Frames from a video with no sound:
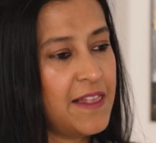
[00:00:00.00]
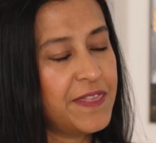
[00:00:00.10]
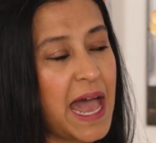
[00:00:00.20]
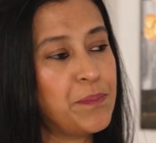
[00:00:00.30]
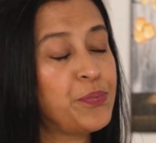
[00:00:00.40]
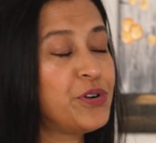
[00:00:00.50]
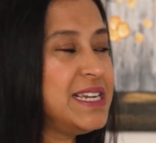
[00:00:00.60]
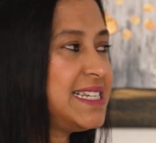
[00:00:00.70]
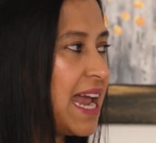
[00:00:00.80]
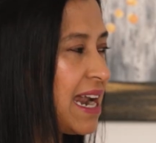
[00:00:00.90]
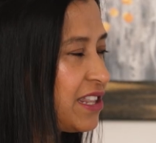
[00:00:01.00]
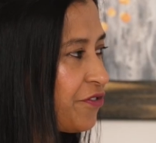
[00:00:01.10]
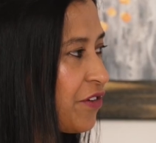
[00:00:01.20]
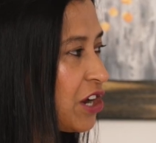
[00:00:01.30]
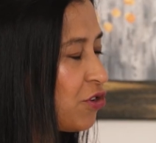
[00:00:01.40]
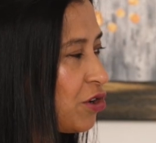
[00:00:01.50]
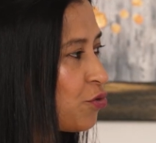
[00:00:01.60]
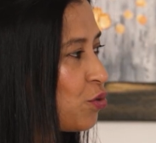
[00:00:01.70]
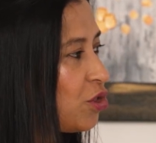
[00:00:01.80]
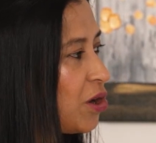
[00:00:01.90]
that predate the federal
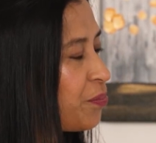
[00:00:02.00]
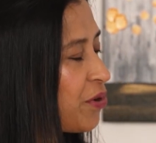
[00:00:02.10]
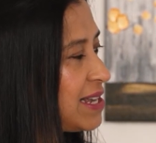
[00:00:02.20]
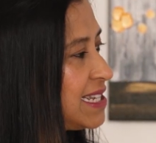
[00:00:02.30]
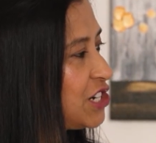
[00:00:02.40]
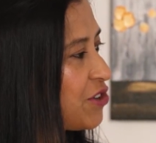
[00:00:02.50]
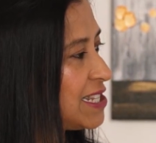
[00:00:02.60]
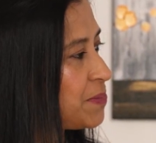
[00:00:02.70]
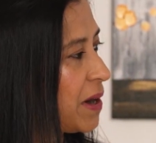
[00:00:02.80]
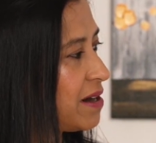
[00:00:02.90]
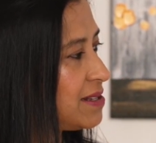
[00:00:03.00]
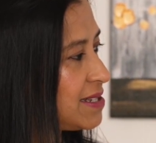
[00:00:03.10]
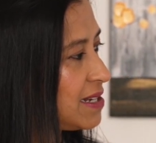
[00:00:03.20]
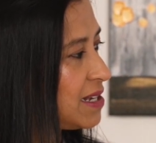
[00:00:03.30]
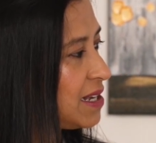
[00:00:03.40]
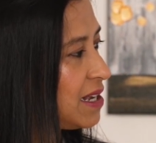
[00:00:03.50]
rule on pricing transparency.